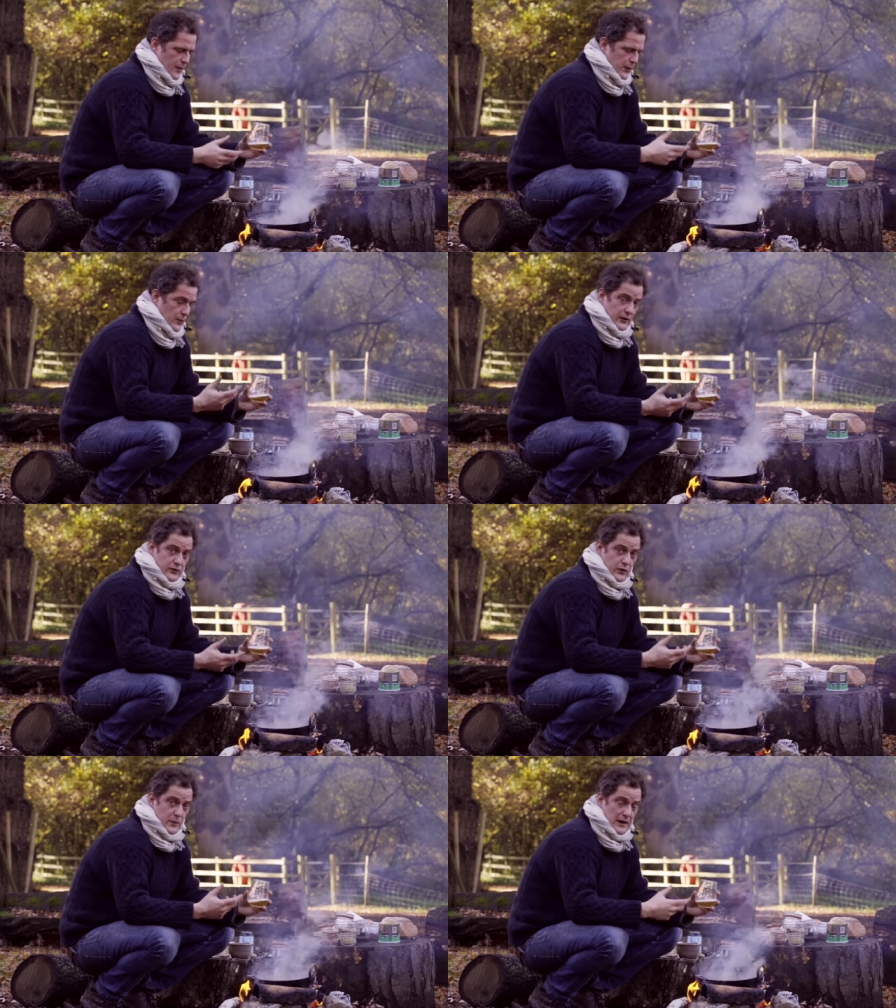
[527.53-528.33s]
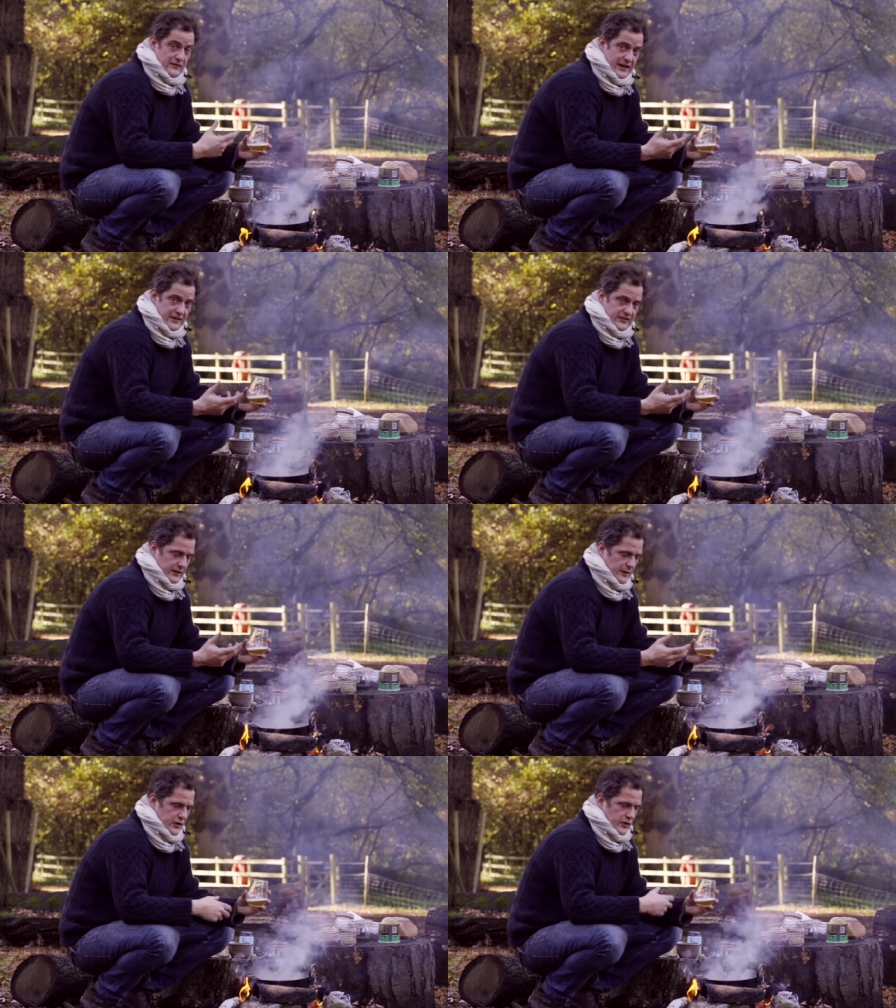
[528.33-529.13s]
we always talk about
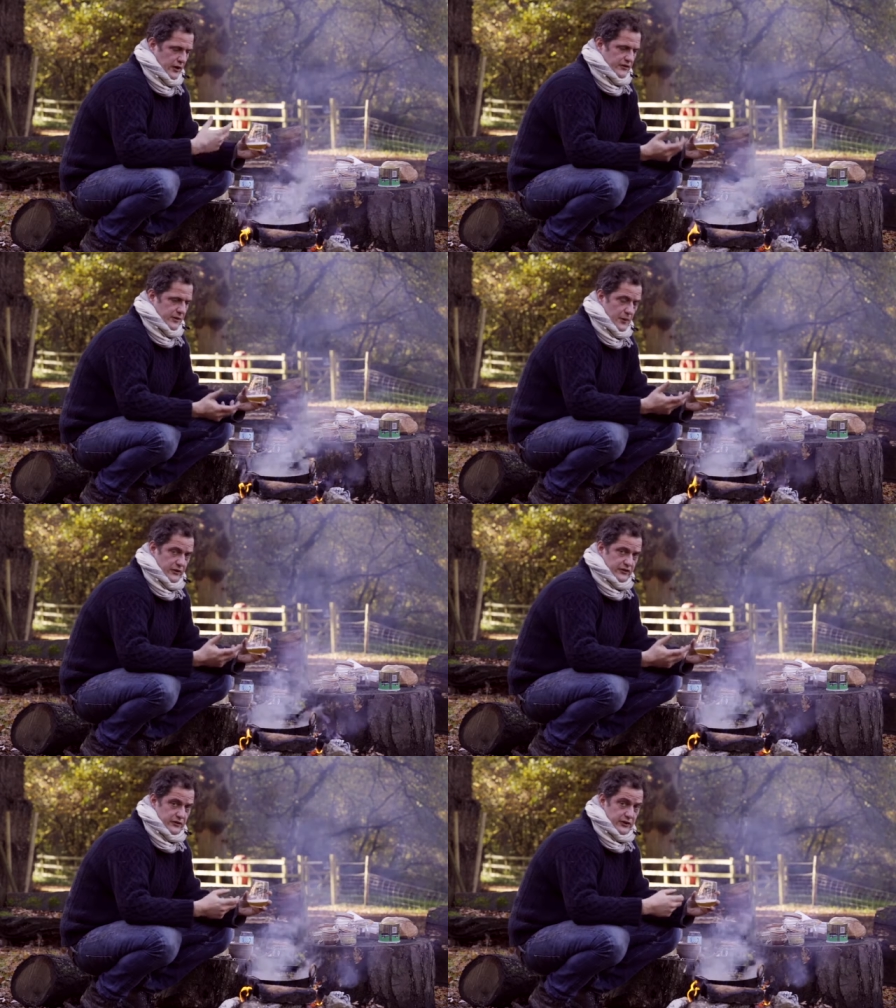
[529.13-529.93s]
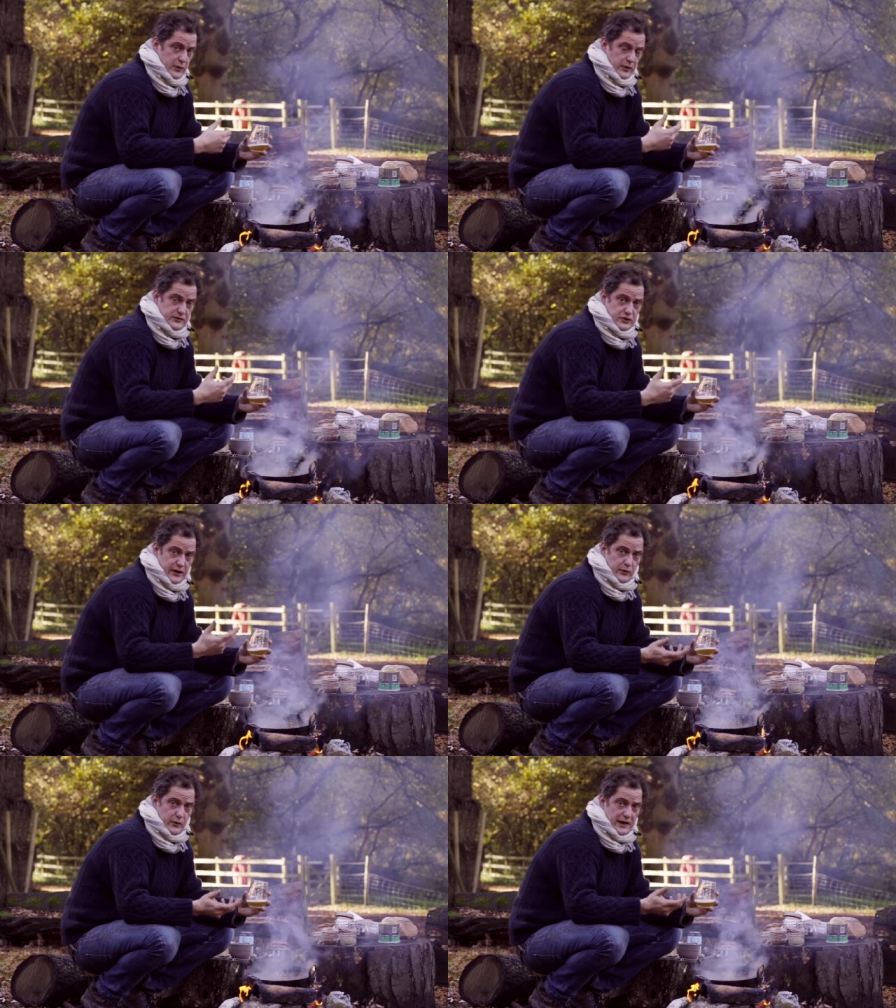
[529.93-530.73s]
venison, and you go to the butcher and you will have
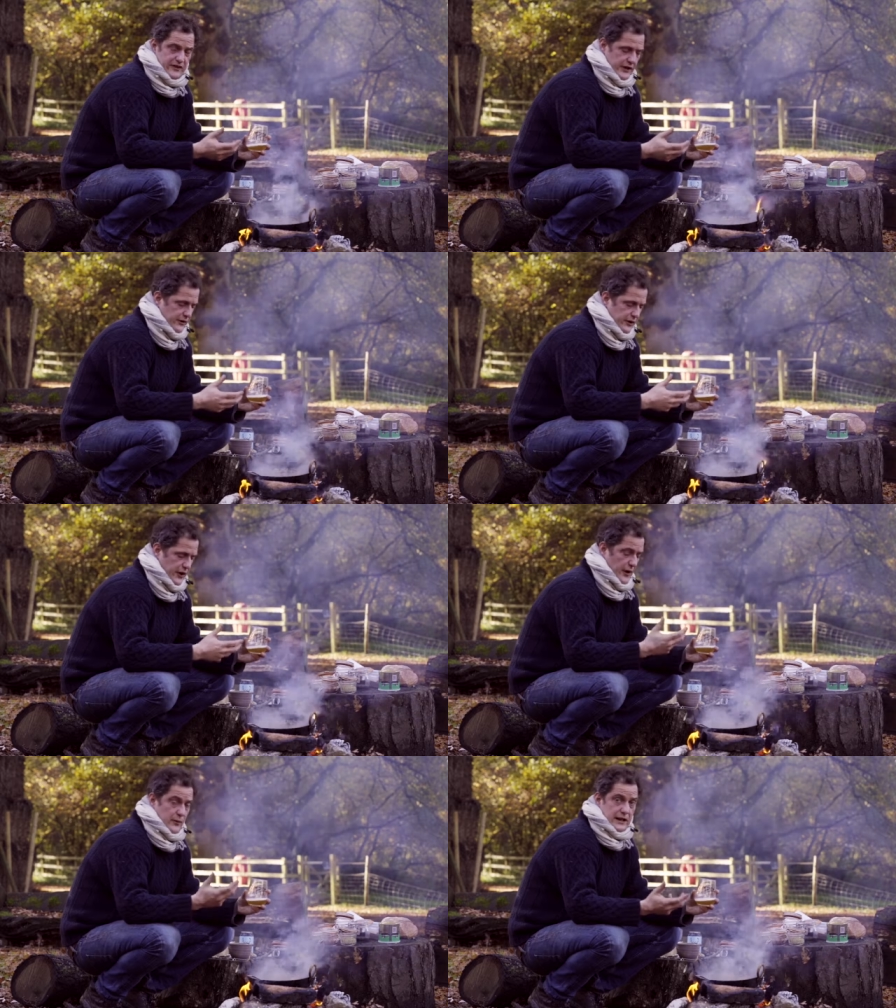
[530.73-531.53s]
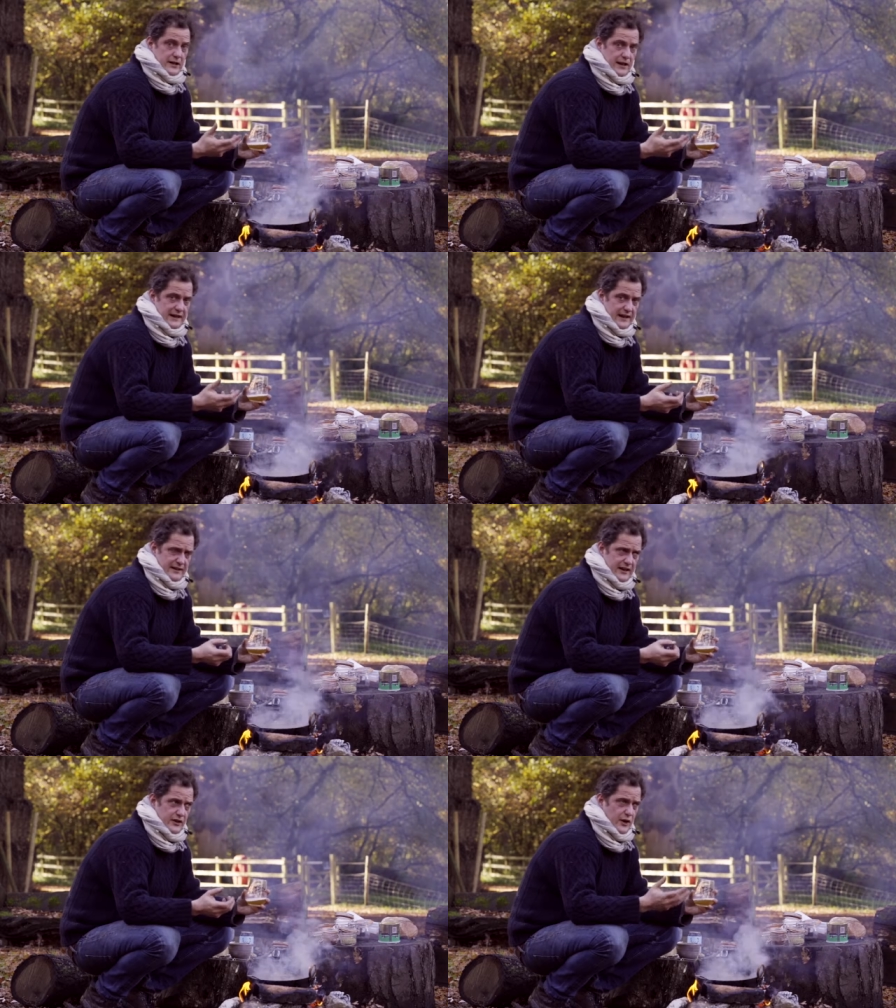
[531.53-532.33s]
tried a red deer and you go, I really like that,
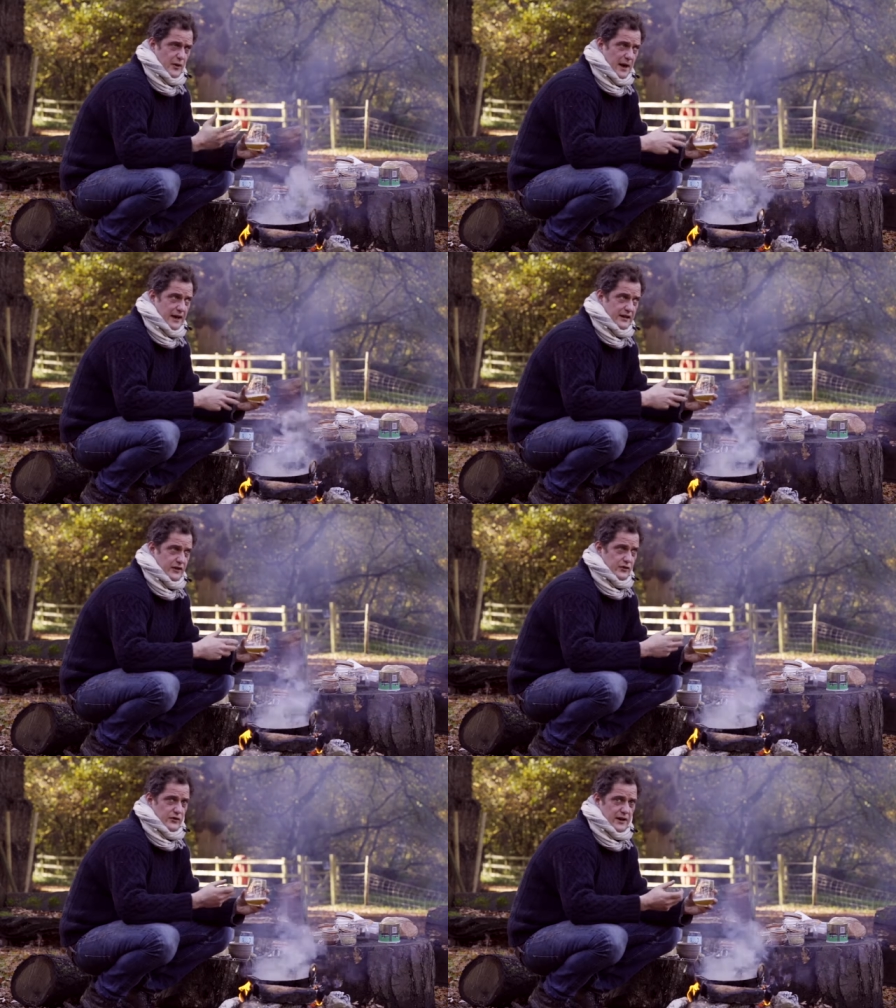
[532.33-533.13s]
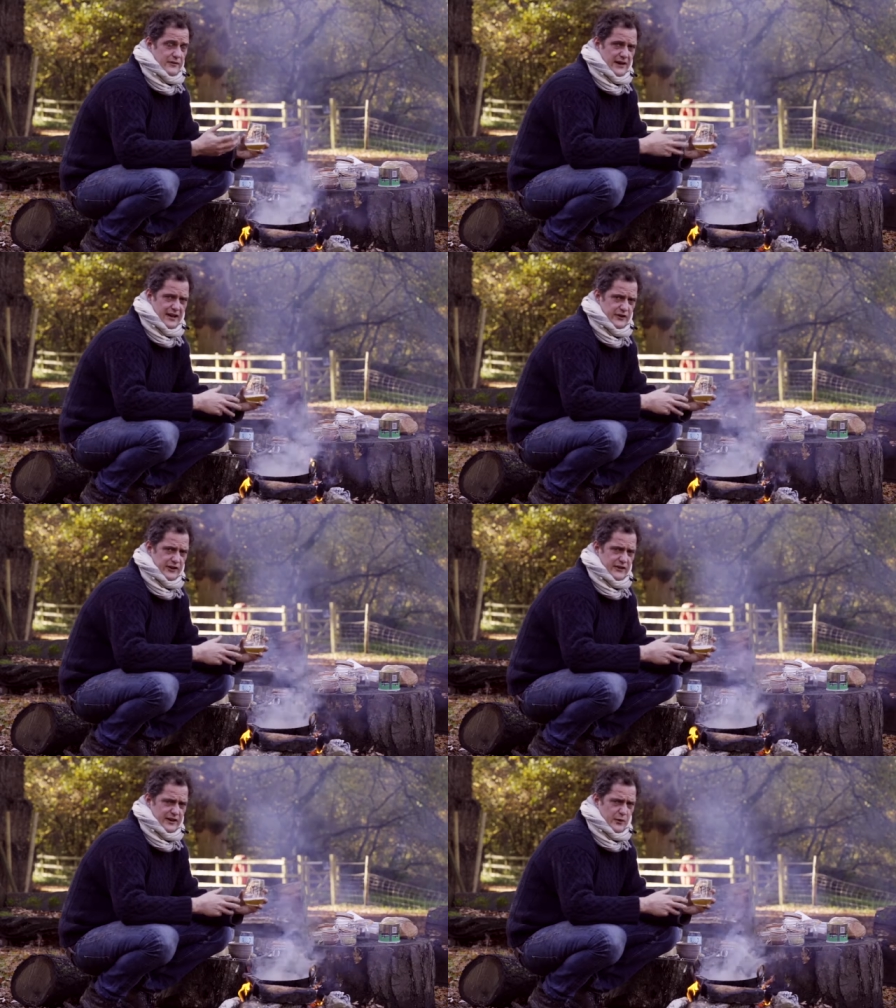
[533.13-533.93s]
and then you go back and you try a fallow
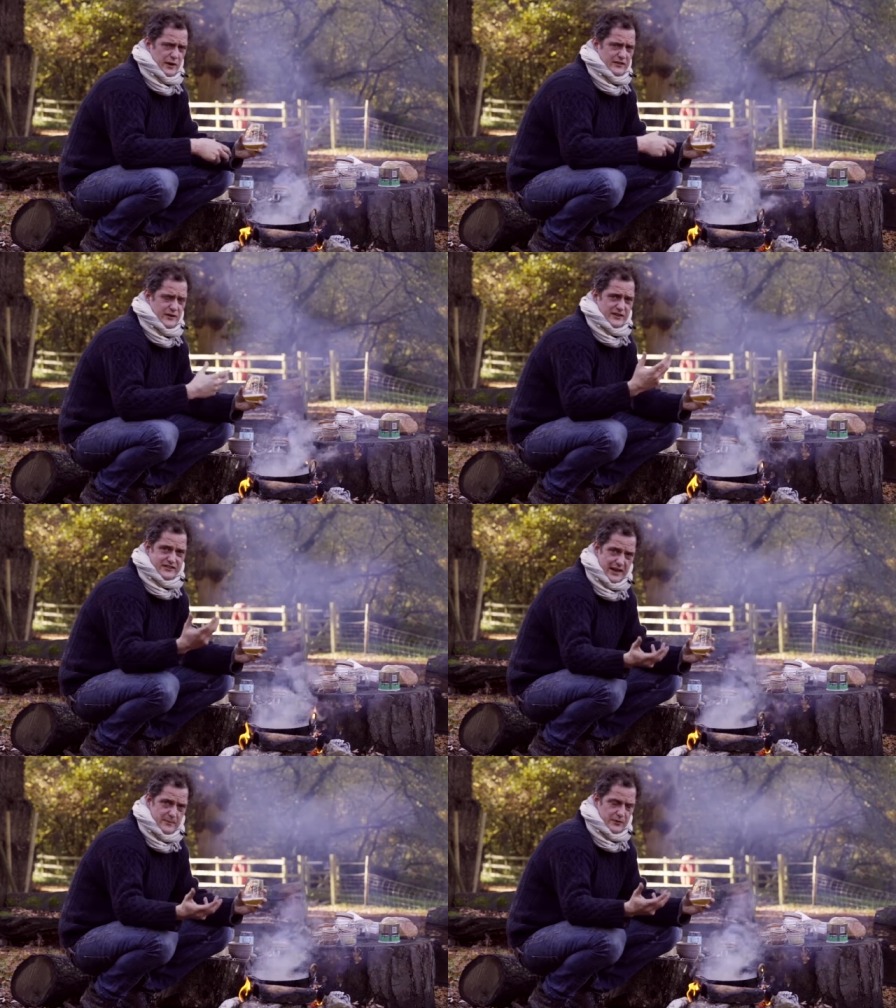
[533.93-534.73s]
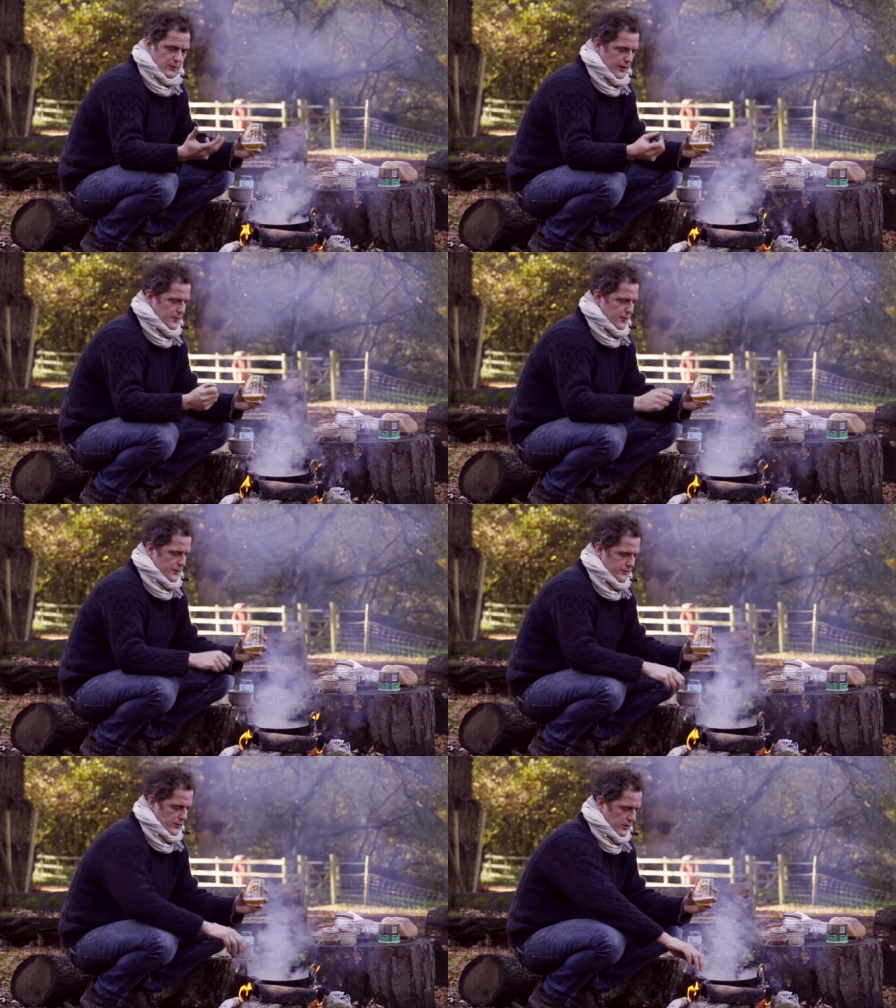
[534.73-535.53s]
deer and go, well, it's not the same as what I bought
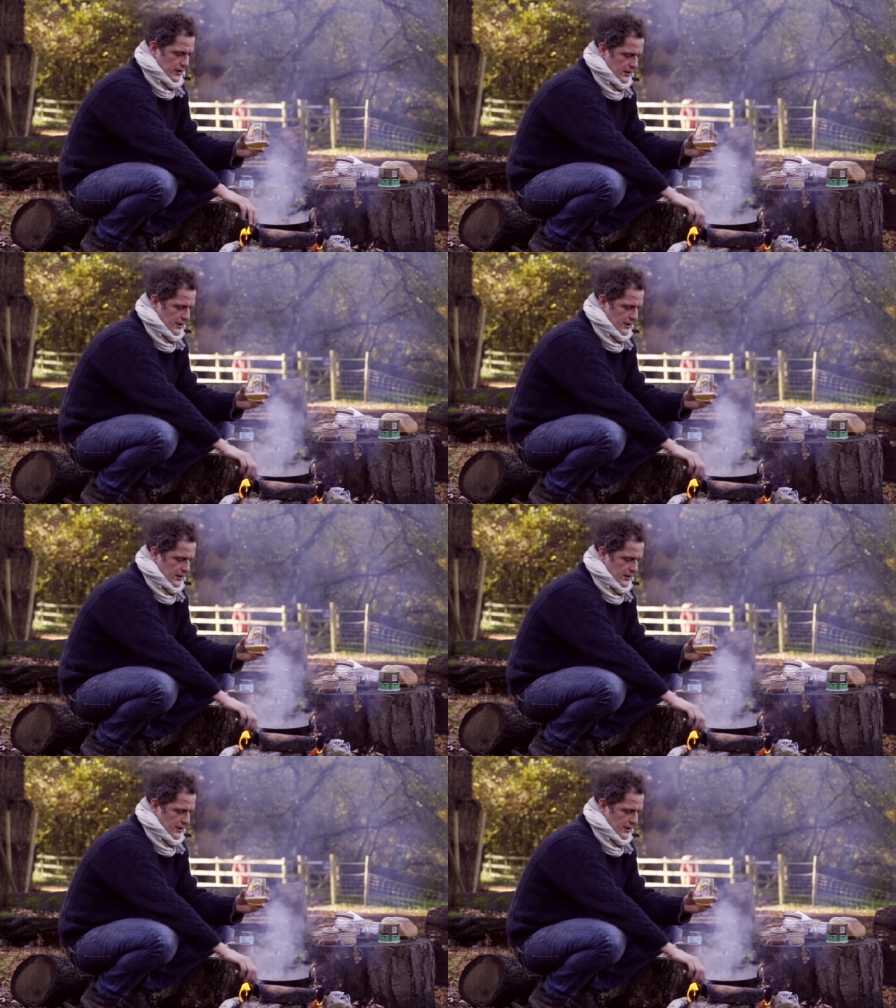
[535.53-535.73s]
before.